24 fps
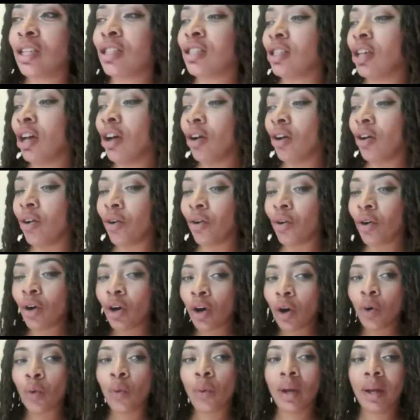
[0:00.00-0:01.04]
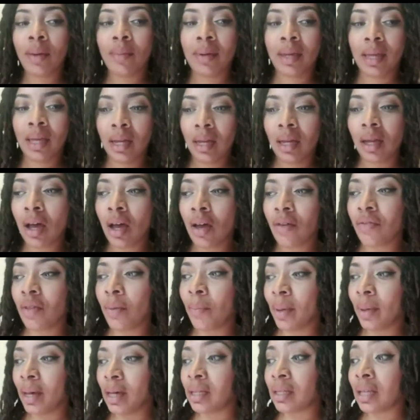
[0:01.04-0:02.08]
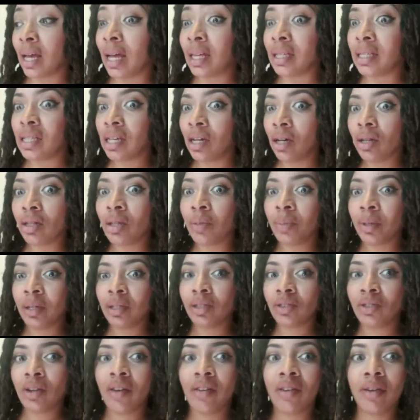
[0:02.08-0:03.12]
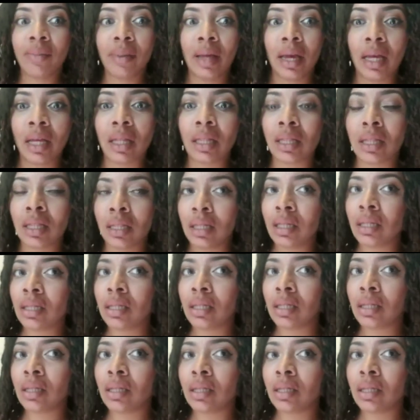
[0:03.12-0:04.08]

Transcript: So when I'm getting off the bus, I tell the bus driver, I'm like, this,